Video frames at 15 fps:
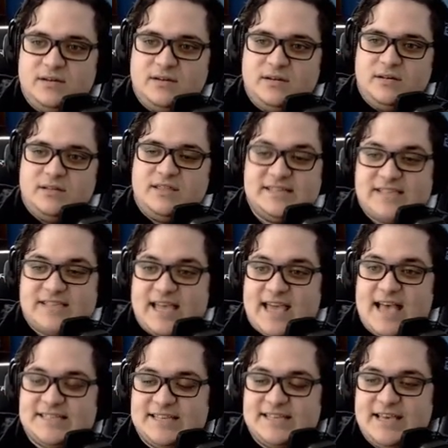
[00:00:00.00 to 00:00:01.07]
things like
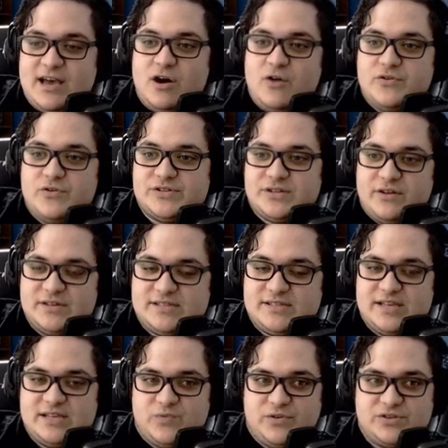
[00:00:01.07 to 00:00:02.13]
S E Os and all these
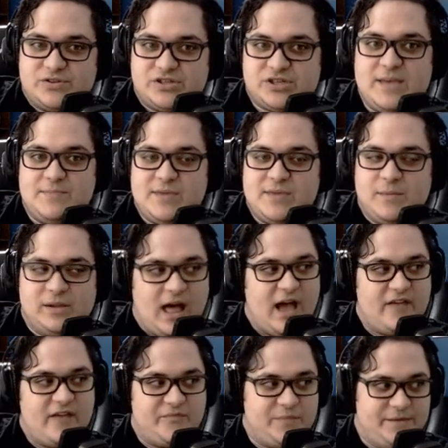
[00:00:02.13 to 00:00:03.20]
things will just keep them
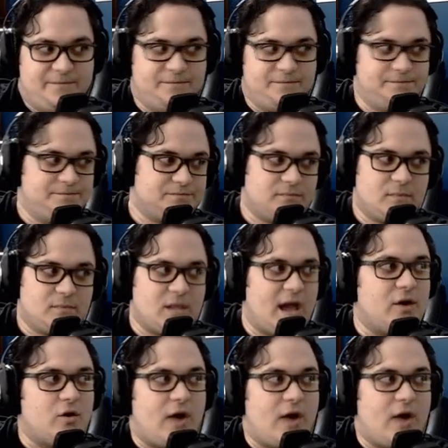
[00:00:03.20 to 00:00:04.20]
alive. But I don't know.